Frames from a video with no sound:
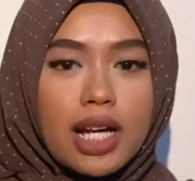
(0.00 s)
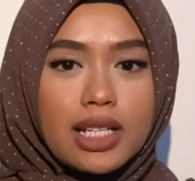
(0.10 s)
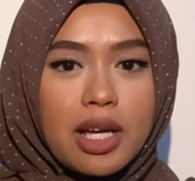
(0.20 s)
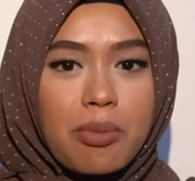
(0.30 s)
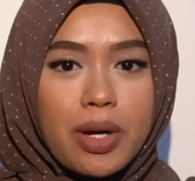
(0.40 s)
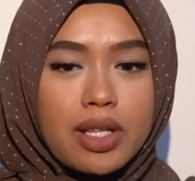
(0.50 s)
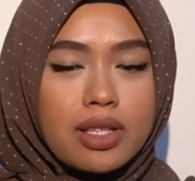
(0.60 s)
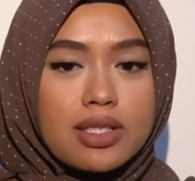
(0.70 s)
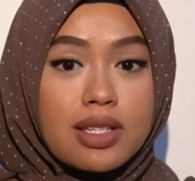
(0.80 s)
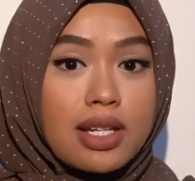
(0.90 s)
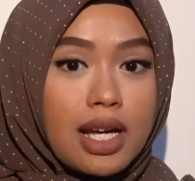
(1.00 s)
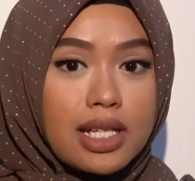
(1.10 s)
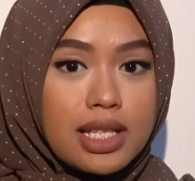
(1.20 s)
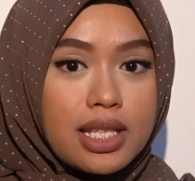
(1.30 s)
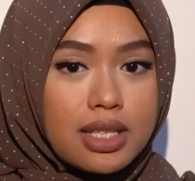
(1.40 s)
akan dapat
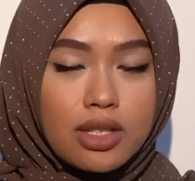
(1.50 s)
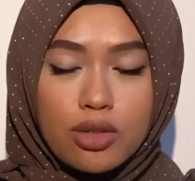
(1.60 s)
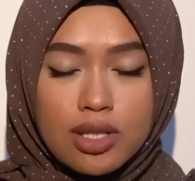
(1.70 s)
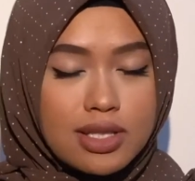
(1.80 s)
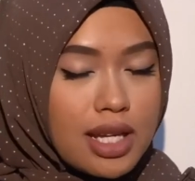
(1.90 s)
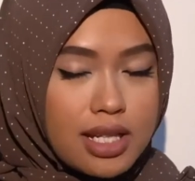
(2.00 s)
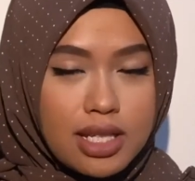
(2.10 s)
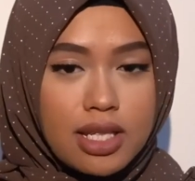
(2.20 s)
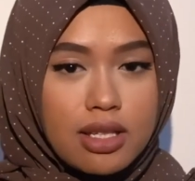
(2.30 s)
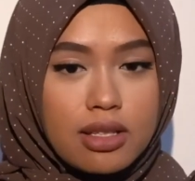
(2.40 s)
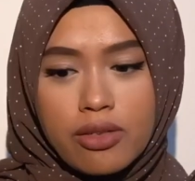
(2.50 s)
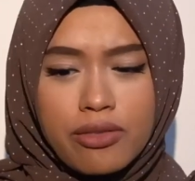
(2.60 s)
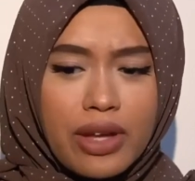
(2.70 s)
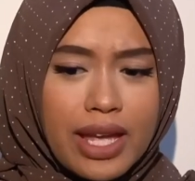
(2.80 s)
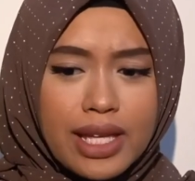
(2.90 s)
sekali terus jadi.
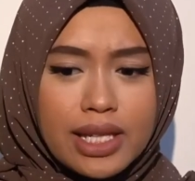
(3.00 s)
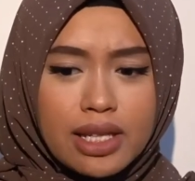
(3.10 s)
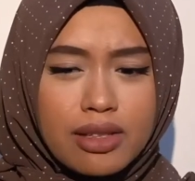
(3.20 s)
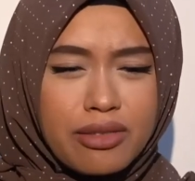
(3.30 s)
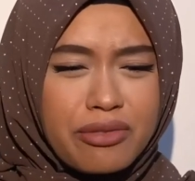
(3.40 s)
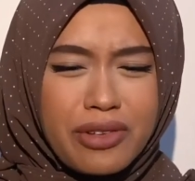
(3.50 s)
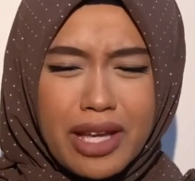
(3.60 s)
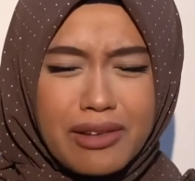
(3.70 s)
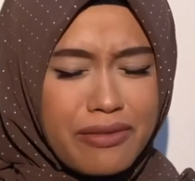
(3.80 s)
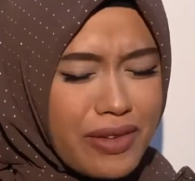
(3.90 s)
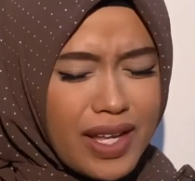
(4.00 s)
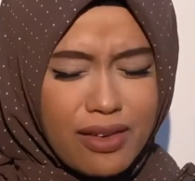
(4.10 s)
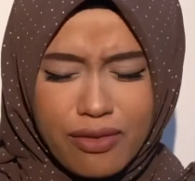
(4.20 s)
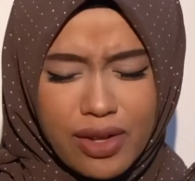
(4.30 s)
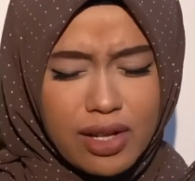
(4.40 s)
Fail, fail, fail,
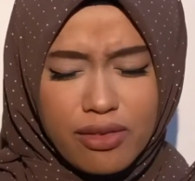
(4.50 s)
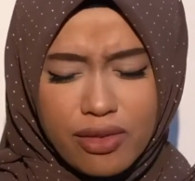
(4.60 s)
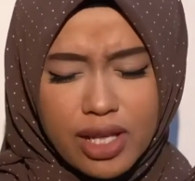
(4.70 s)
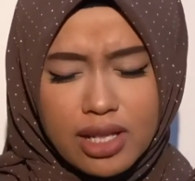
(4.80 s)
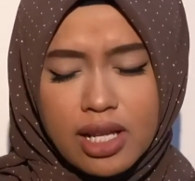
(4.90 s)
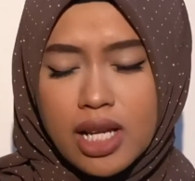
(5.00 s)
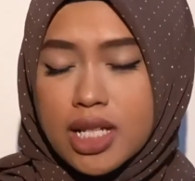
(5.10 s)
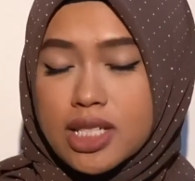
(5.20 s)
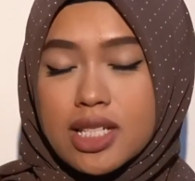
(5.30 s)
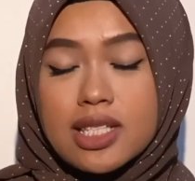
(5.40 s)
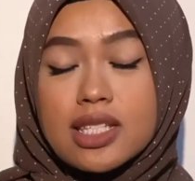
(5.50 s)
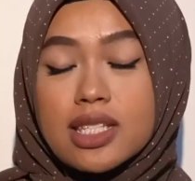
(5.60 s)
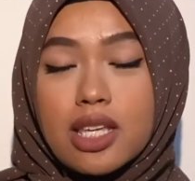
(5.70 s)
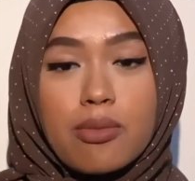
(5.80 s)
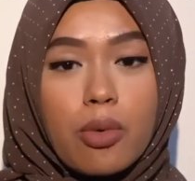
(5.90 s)
fail, fail. Just
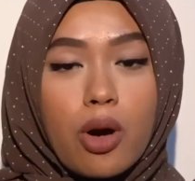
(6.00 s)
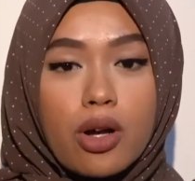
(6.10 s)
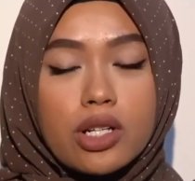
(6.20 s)
keep on